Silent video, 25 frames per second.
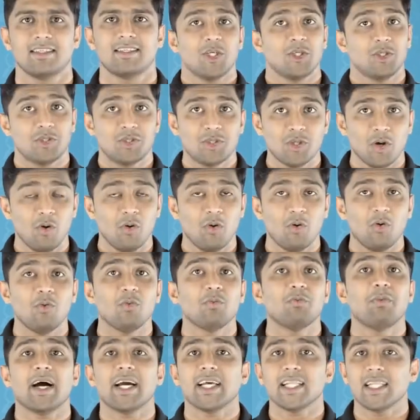So,
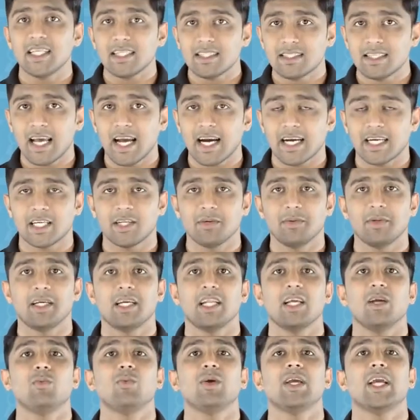by this
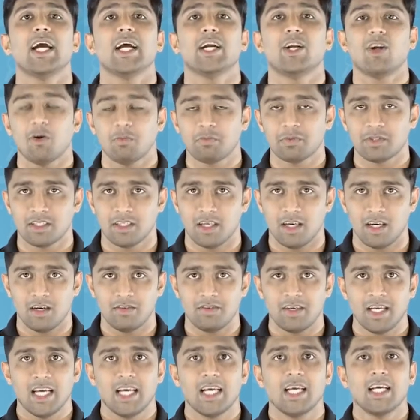activity, we had
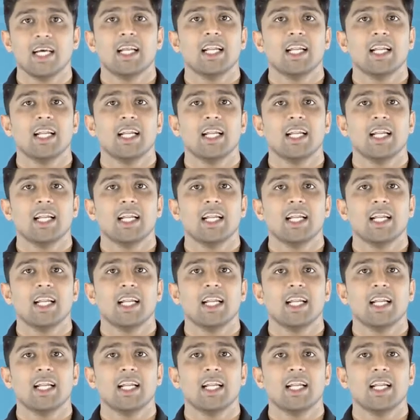observed